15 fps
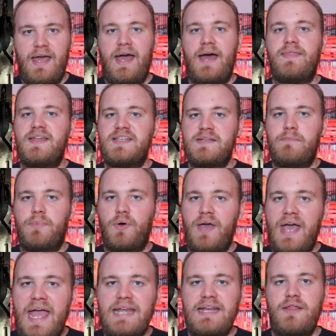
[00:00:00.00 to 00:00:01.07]
and they didn't
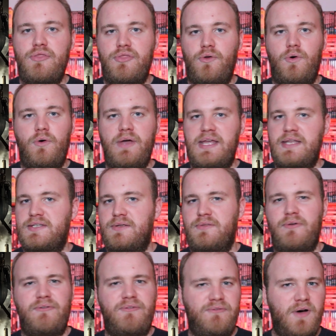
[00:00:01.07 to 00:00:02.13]
put any thought into
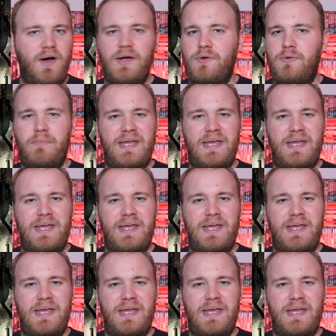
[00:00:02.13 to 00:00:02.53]
the final